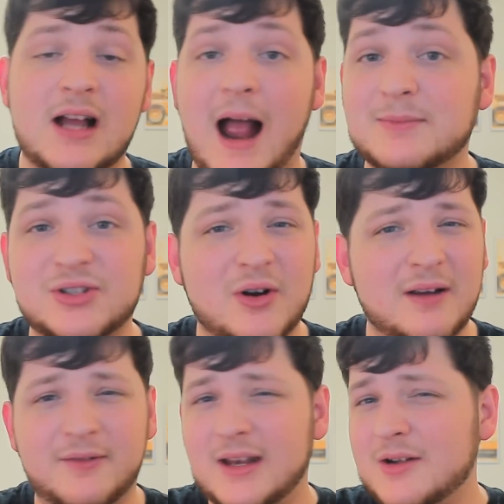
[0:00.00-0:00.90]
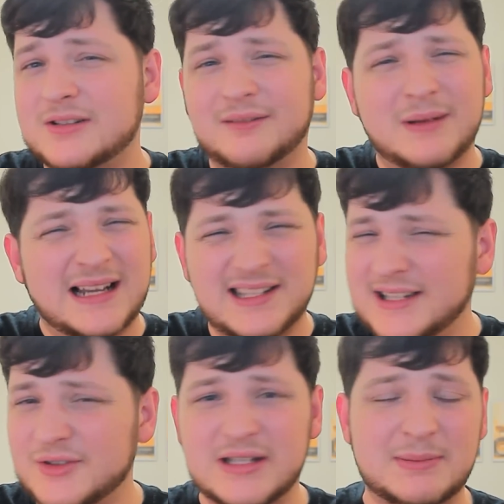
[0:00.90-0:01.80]
I'm sorry videos have been a
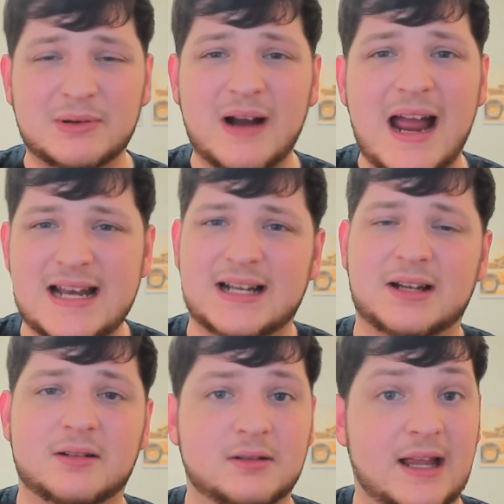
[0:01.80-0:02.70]
little sporadic,